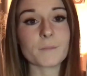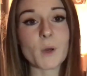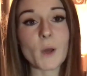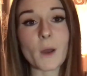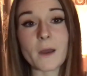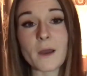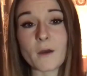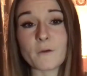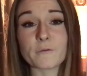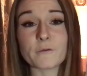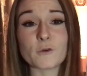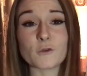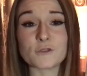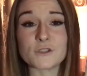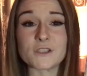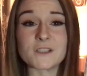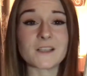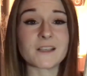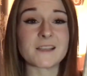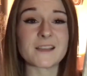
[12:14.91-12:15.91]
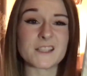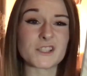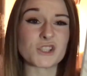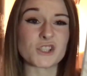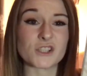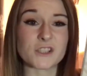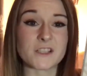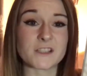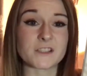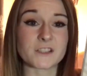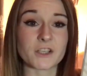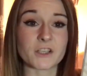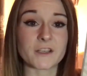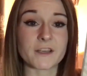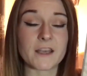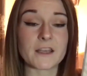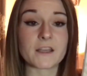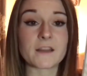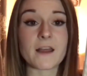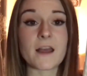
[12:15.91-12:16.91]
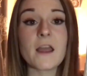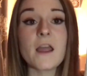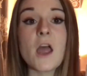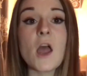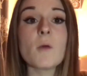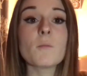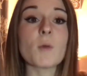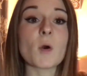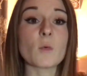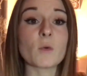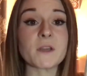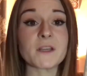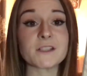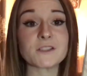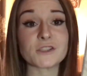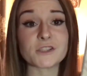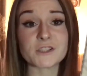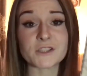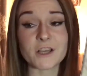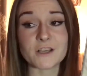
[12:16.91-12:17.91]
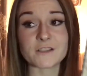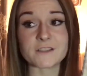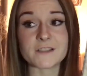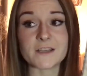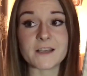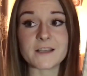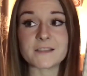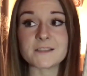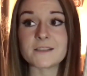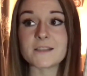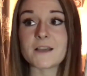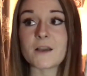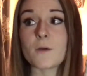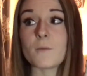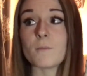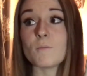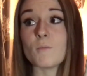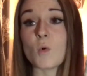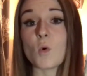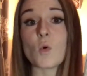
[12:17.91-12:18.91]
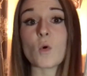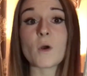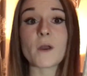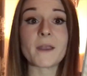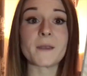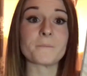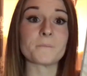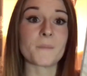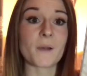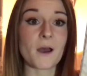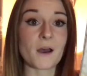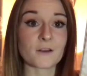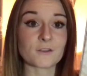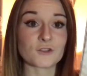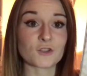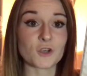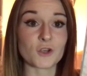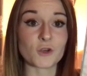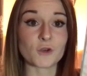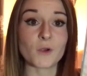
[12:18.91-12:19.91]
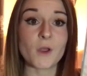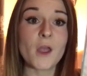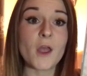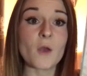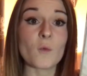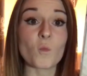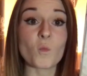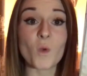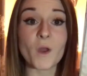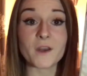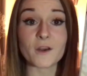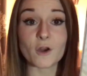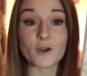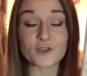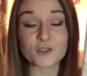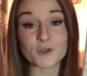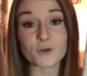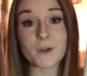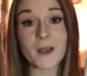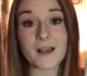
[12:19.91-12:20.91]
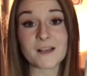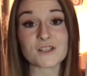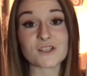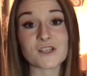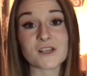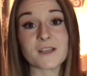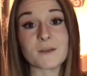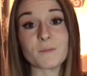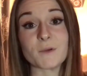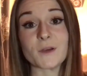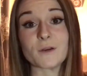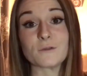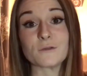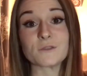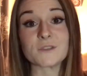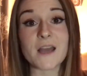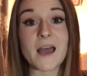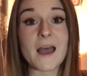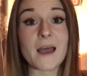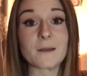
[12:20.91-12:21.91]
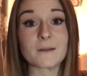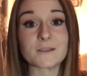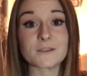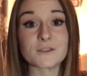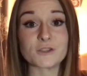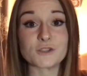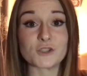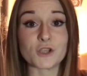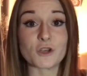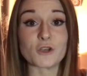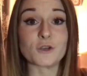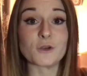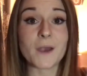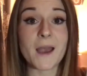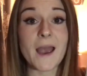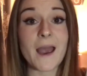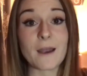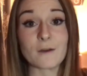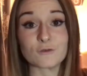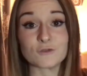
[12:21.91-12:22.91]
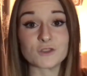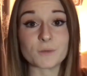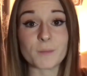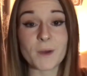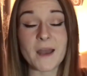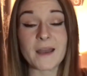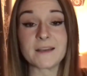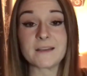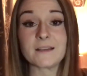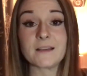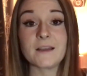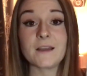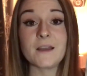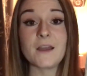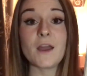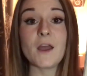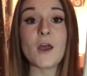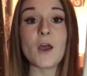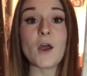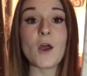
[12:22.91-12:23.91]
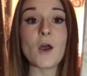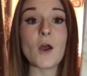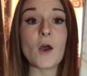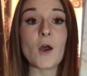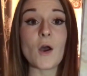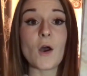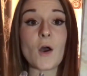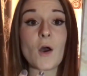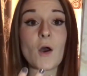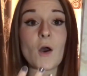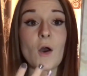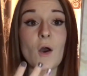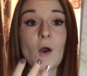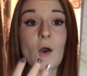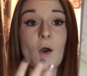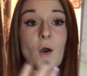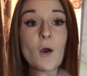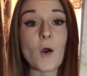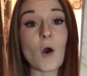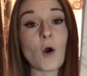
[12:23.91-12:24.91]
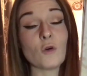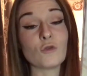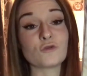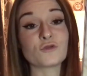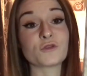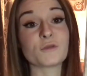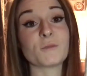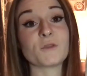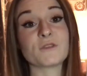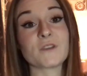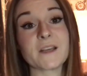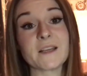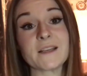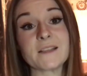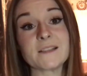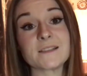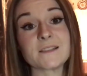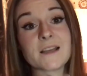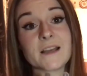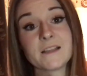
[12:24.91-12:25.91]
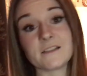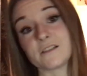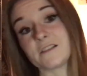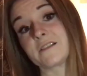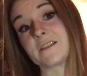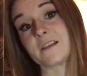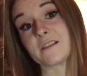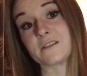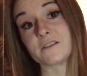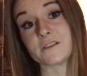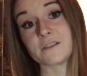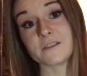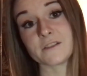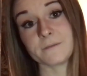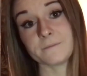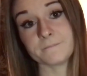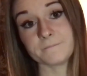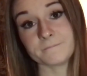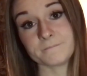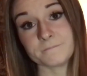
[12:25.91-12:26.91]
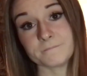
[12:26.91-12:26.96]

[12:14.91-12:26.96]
But unfortunately, this just isn't going to get you there. But we can discuss this more in part 2 when I do actually build and show you how to paint Ultramarines Intercessors.